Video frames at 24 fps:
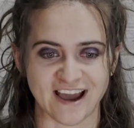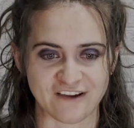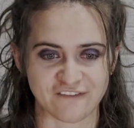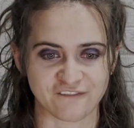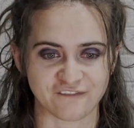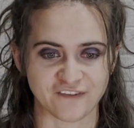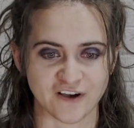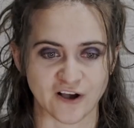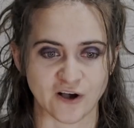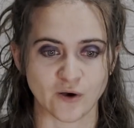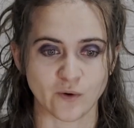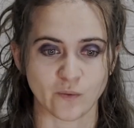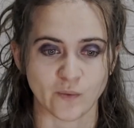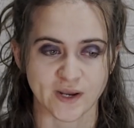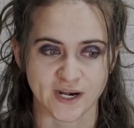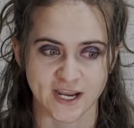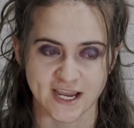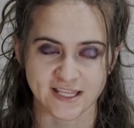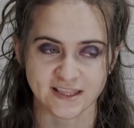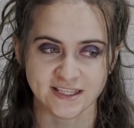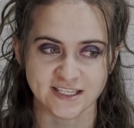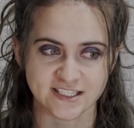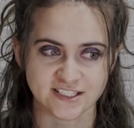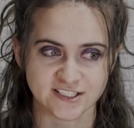felt when
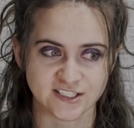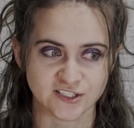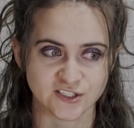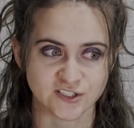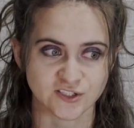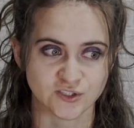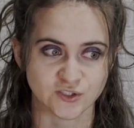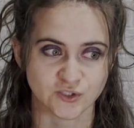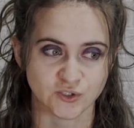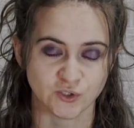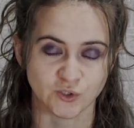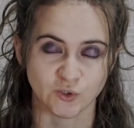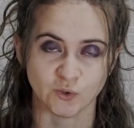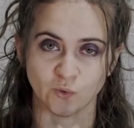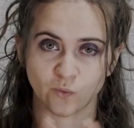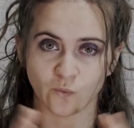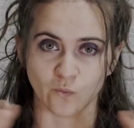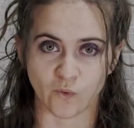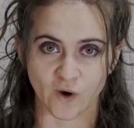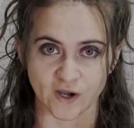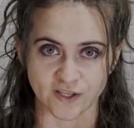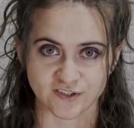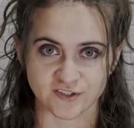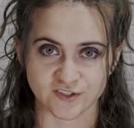I listened to
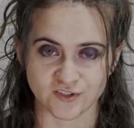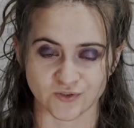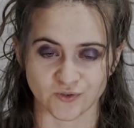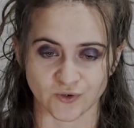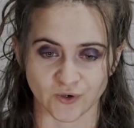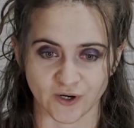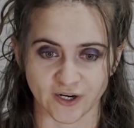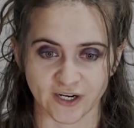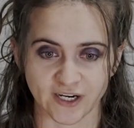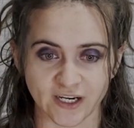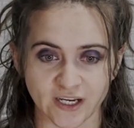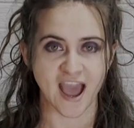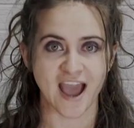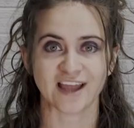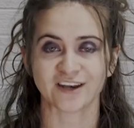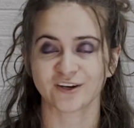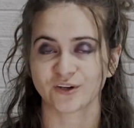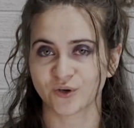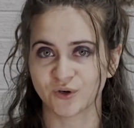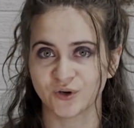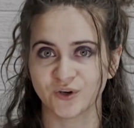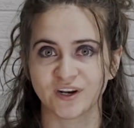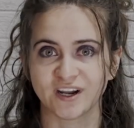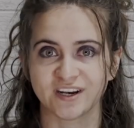one story
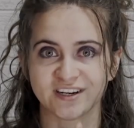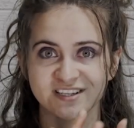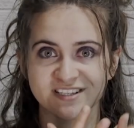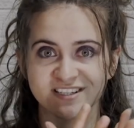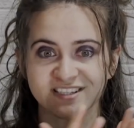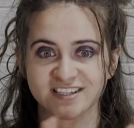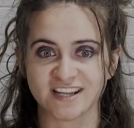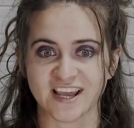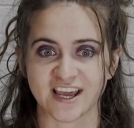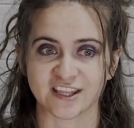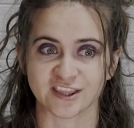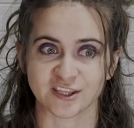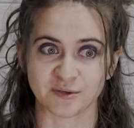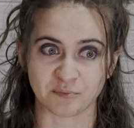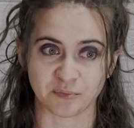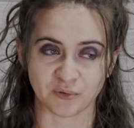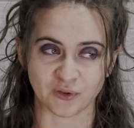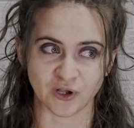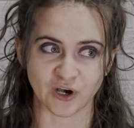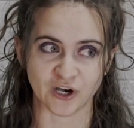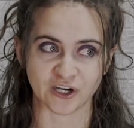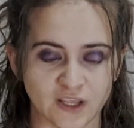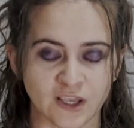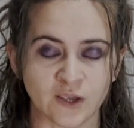and could understand the
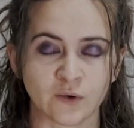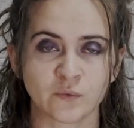plot.